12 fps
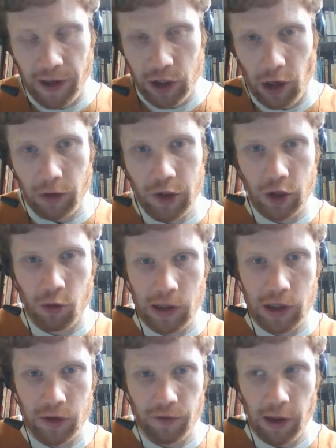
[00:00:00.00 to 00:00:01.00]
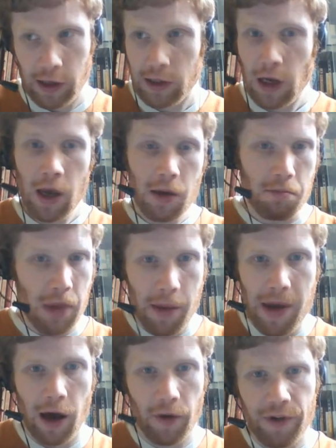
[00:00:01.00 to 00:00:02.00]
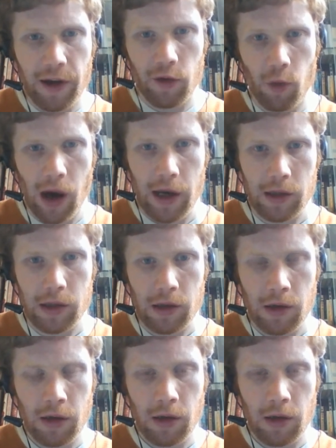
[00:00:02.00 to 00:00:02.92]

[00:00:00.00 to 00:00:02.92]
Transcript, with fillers: face consequences for this, maybe I'll think twice.